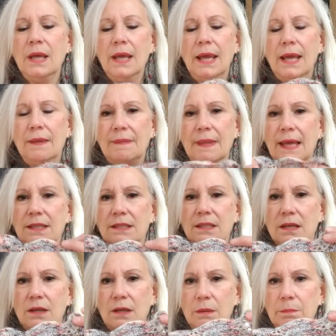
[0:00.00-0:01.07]
And that's
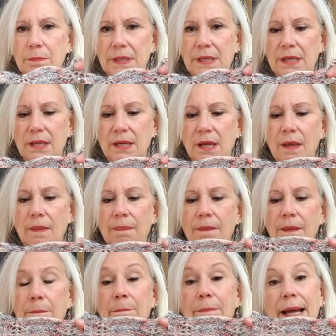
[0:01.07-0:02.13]
going to be
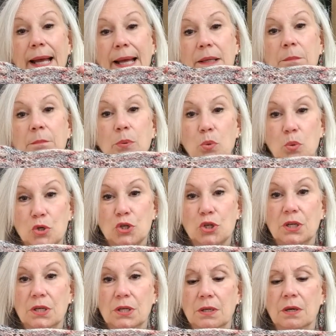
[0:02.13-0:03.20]
the bottom
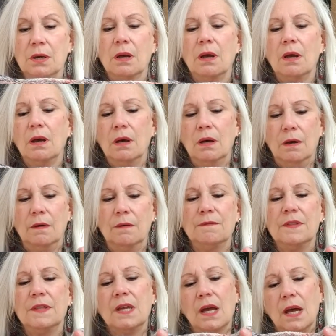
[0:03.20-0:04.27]
portion of
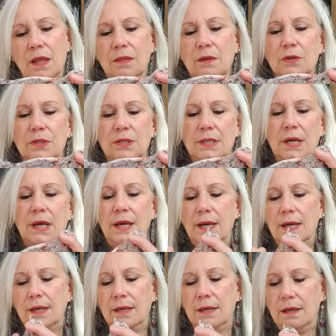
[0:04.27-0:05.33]
the other
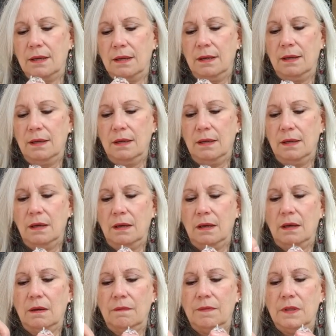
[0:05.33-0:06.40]
side
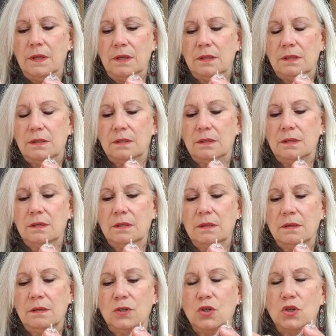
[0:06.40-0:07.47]
of this
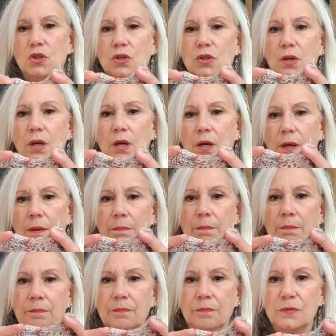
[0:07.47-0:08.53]
um,
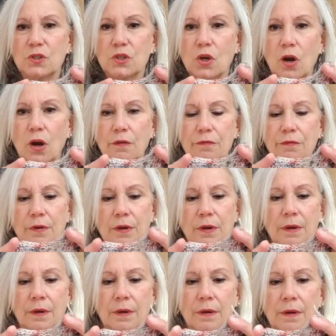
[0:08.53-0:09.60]
scarf.
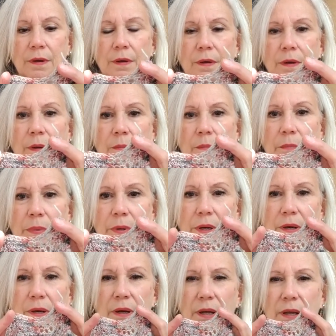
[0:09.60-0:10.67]
But
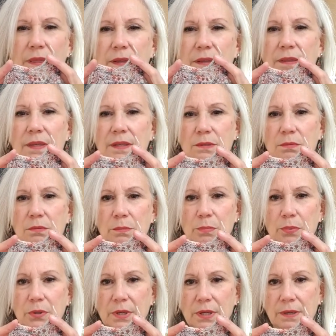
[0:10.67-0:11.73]
I think that's real
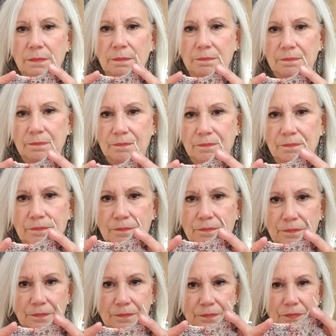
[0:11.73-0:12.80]
pretty.
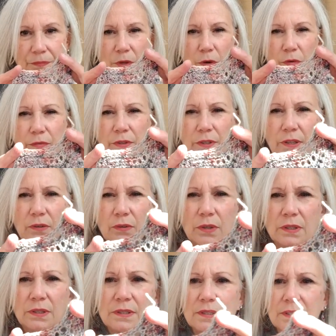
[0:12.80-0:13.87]
Hopefully you
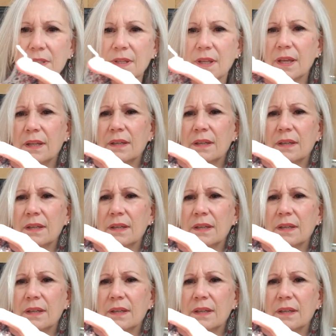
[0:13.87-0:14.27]
can see that.